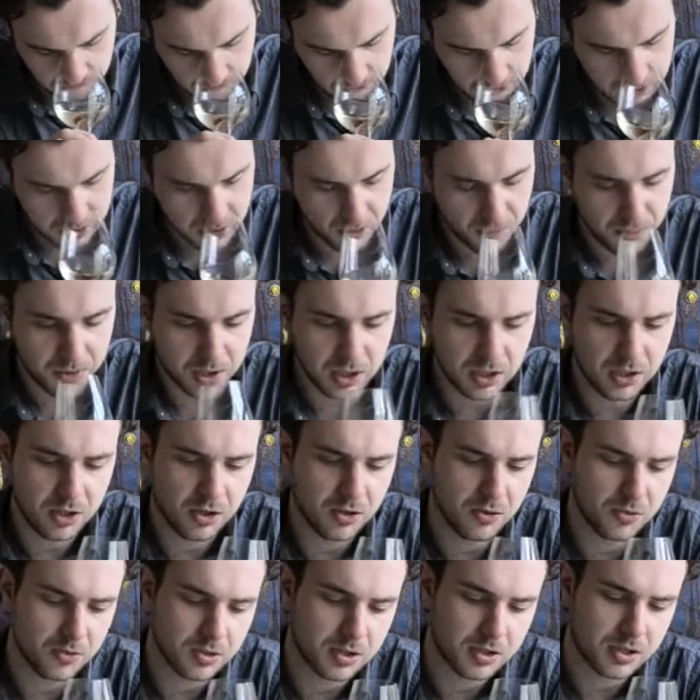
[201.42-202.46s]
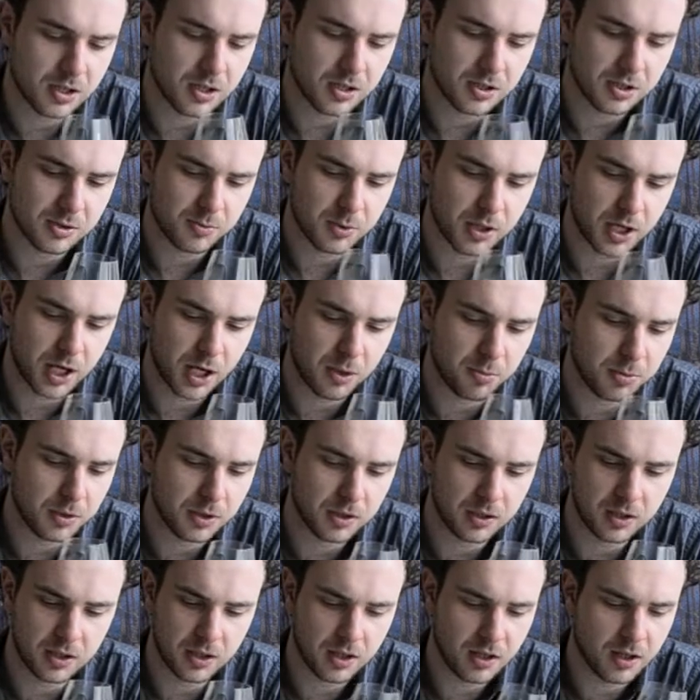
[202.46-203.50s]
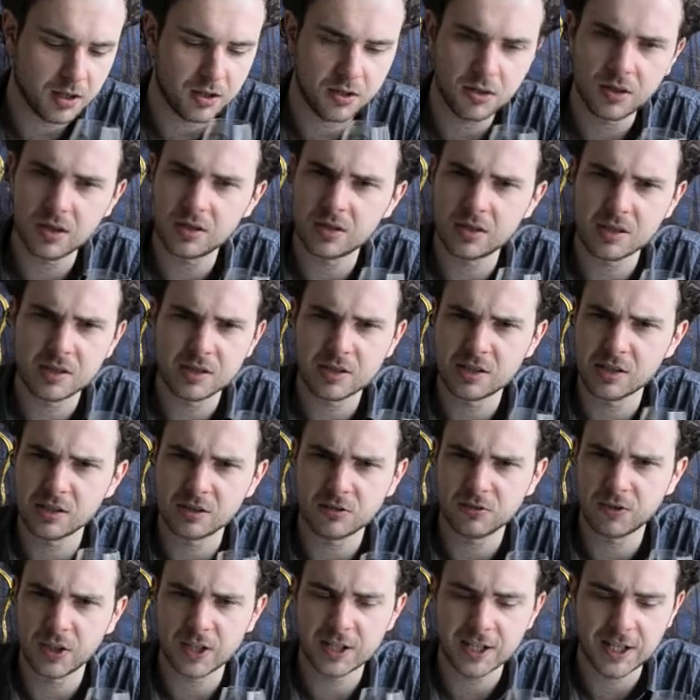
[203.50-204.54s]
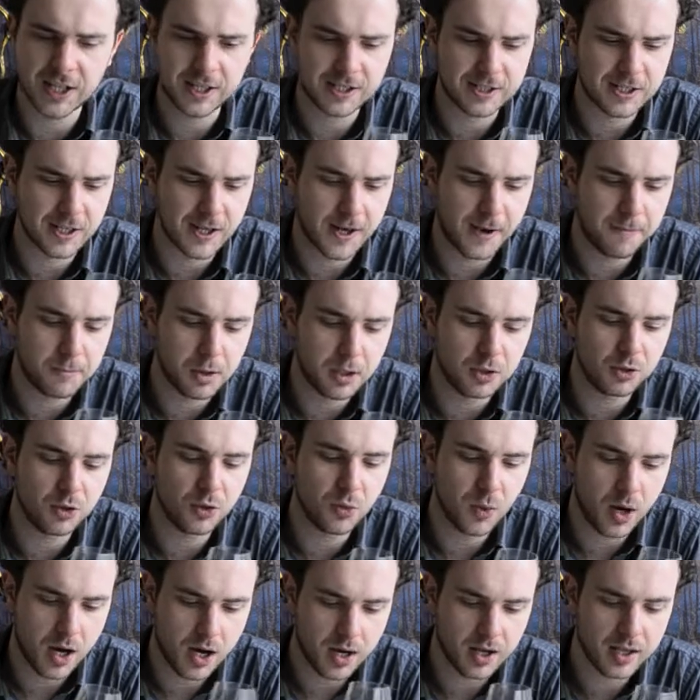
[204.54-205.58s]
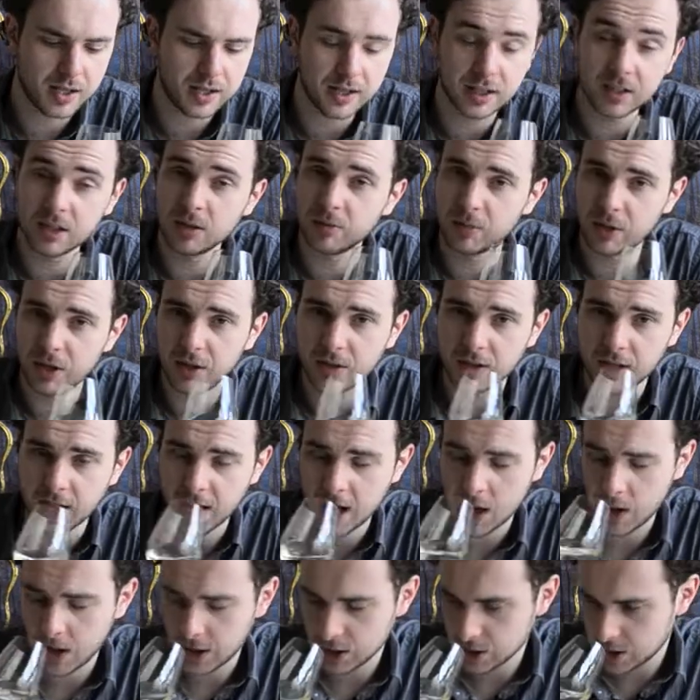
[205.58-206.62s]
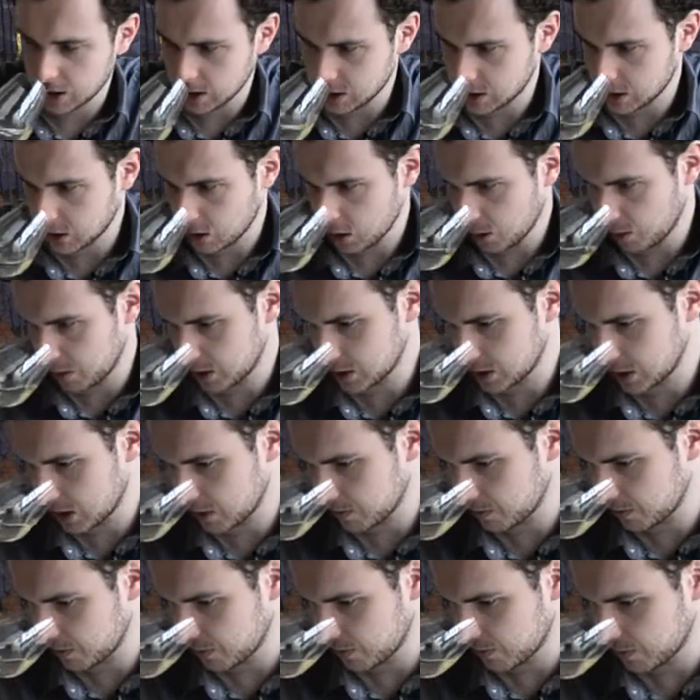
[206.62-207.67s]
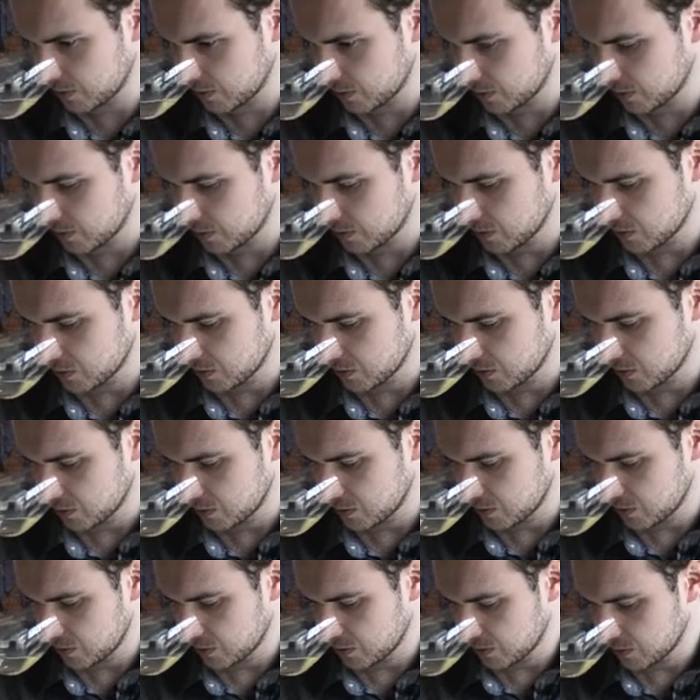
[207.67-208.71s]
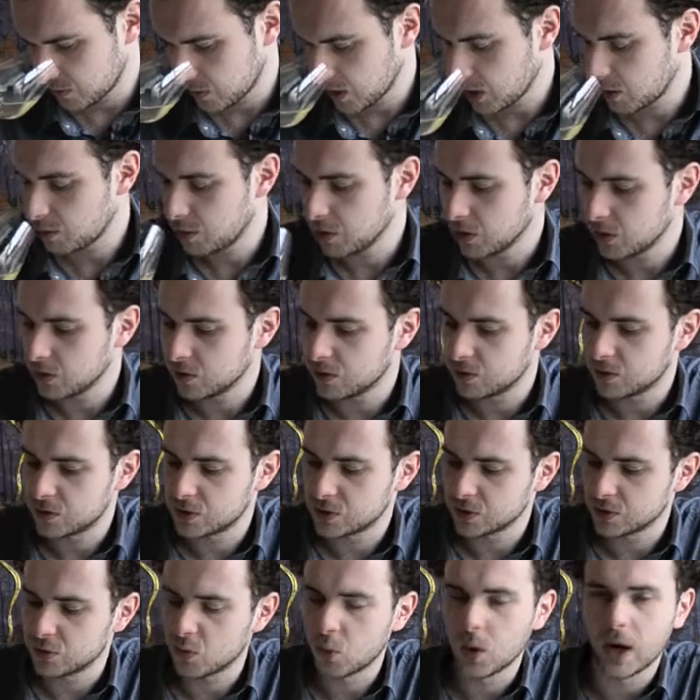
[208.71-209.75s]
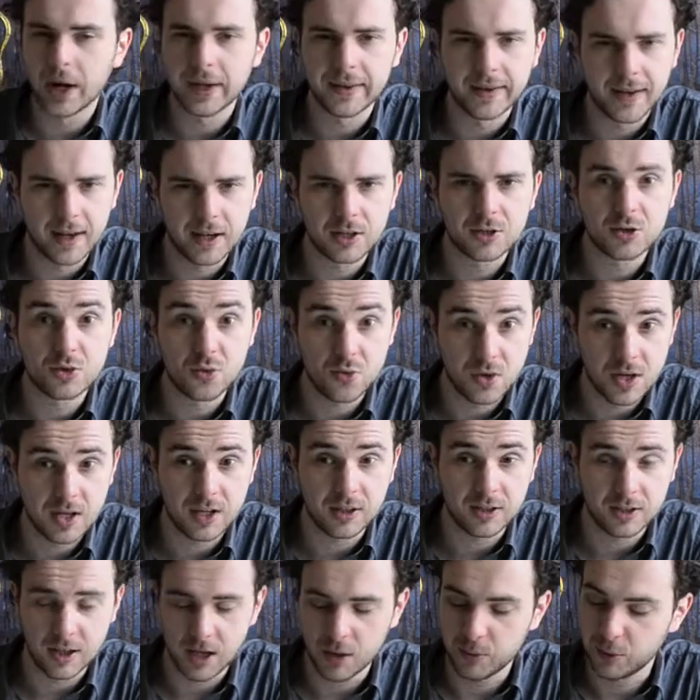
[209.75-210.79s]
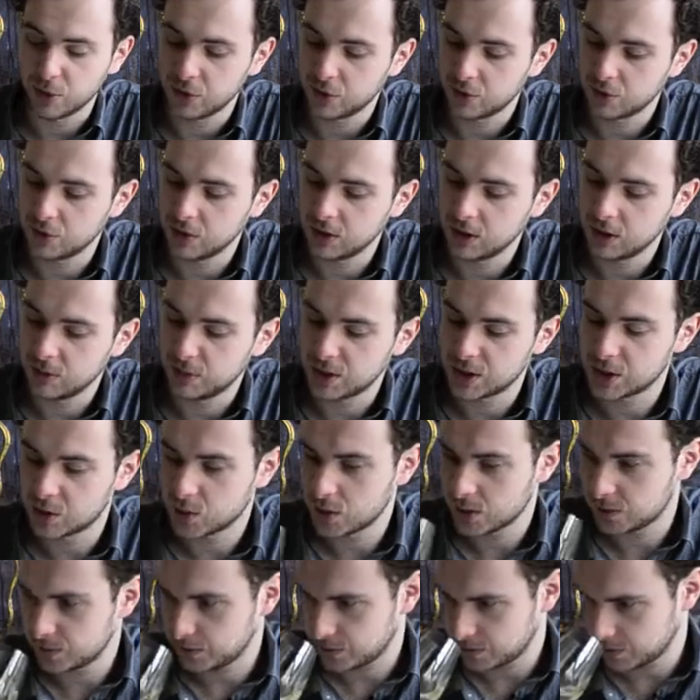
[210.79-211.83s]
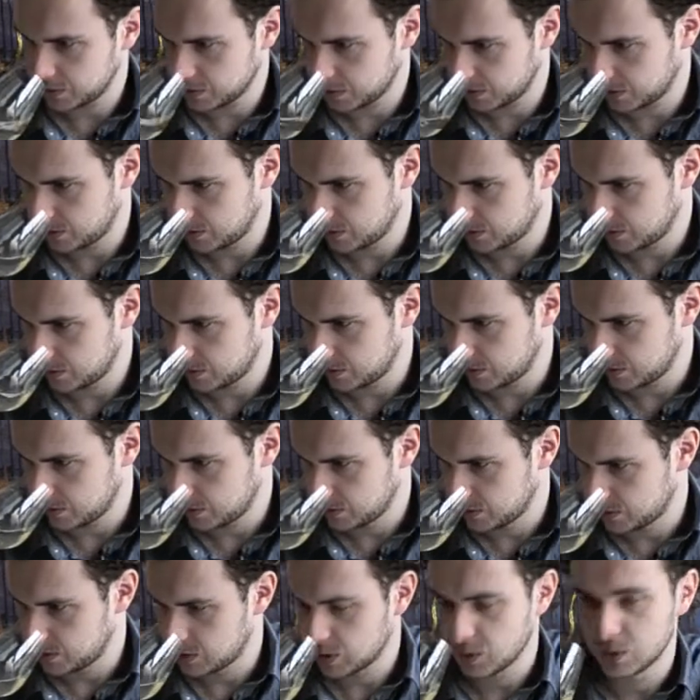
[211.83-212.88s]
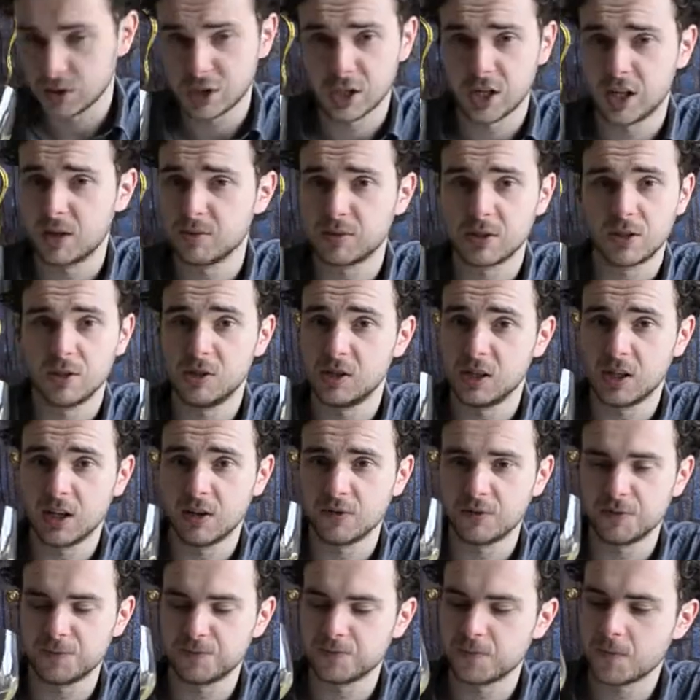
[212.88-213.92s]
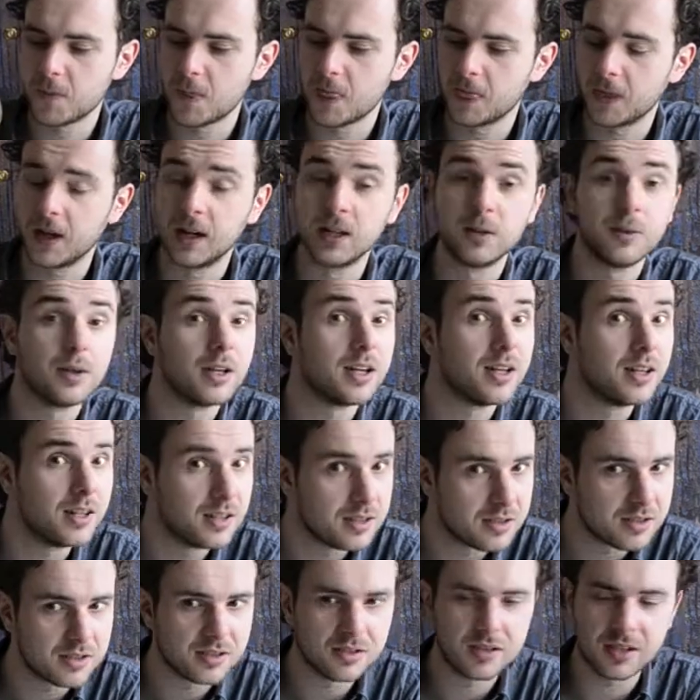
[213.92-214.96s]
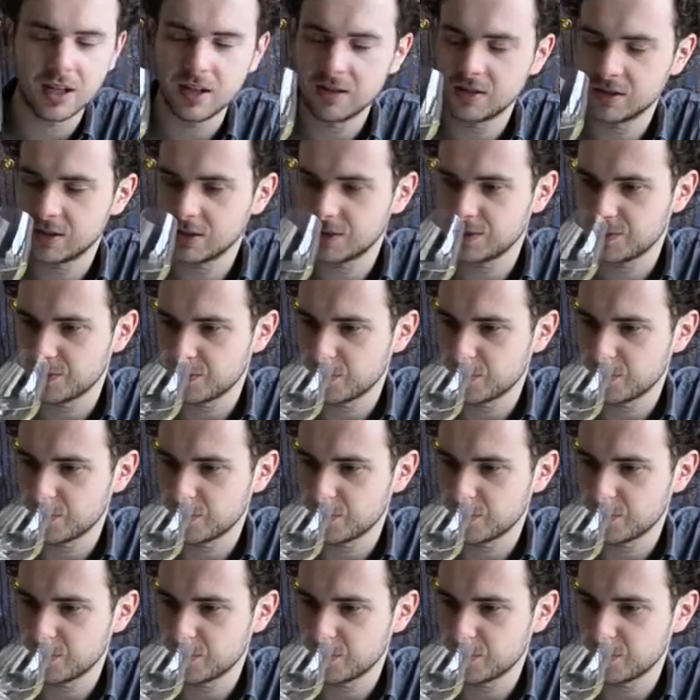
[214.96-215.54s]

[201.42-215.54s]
something new starts to be happening in here, and this is just fantastic. I mean, you are getting a little bit now, actually, as it opens up, a bit of sort of white nectarine coming through a little bit as well, which I absolutely love. Anyway, let's taste it.